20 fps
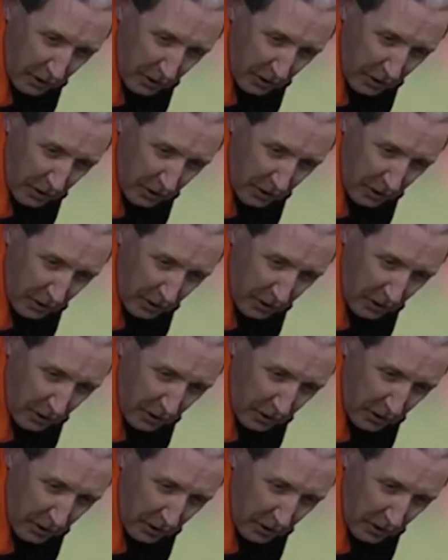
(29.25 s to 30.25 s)
My doctor
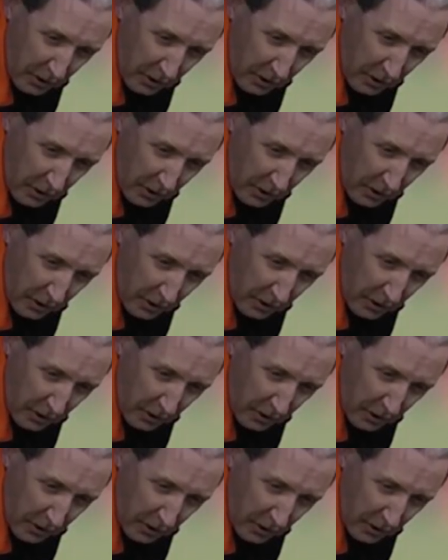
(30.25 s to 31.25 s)
told me that this injury
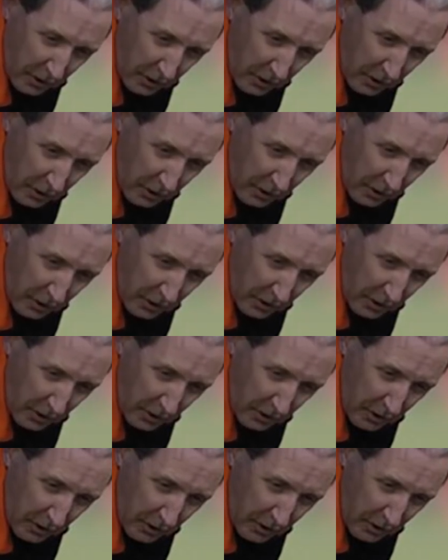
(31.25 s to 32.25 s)
was devastating and
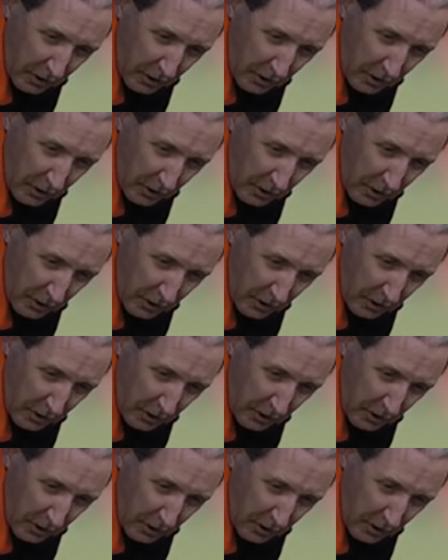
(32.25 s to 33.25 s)
potentially career-ending.
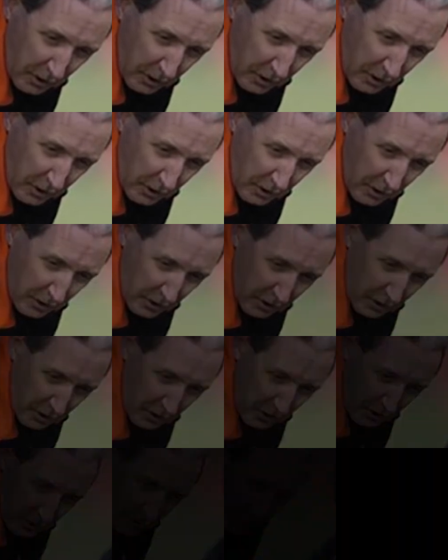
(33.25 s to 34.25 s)

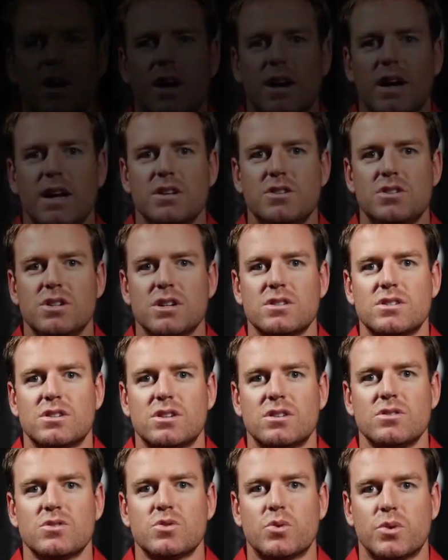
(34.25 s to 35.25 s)
I had just
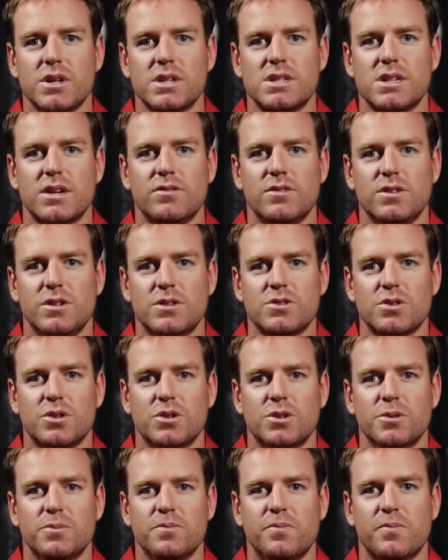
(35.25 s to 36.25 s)
turned 27 years
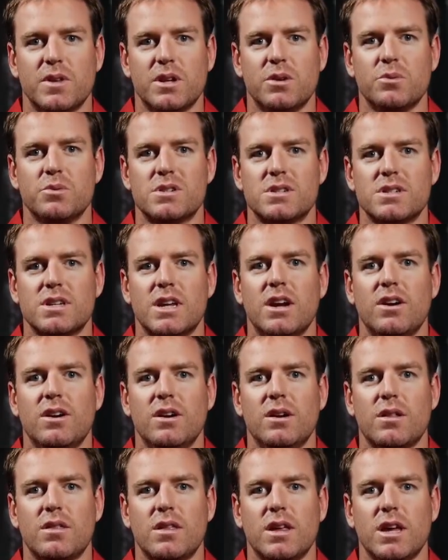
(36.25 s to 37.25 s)
old, and it was scary
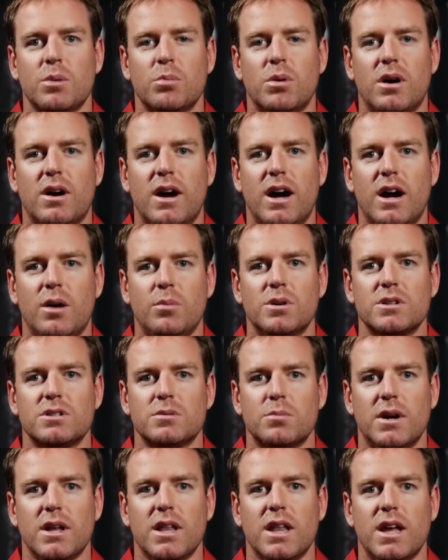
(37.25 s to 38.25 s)
to think about how much
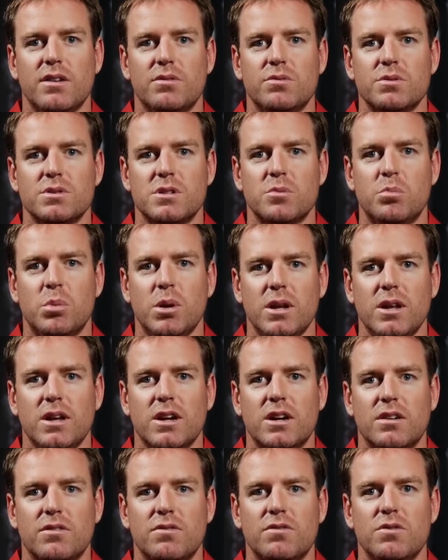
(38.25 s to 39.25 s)
of my life was
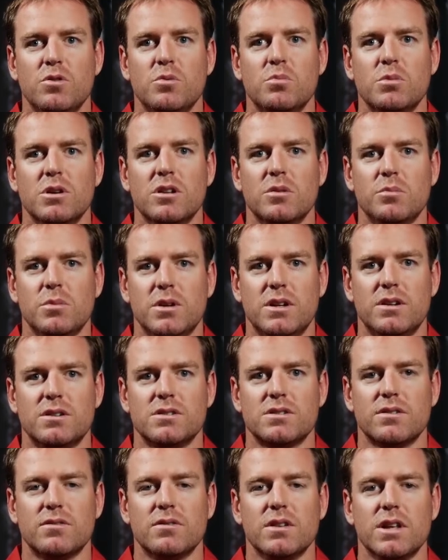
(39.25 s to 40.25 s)
depending on a few
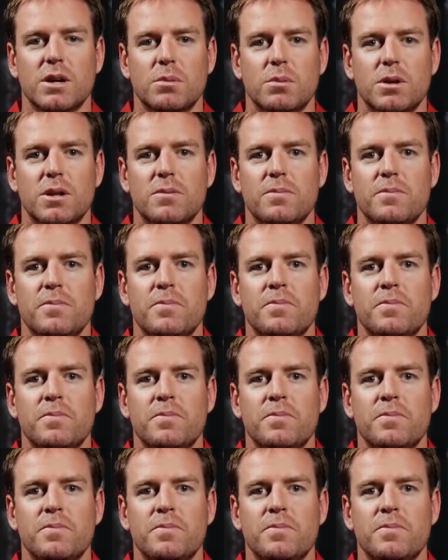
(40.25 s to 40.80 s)
millimeters of ligament.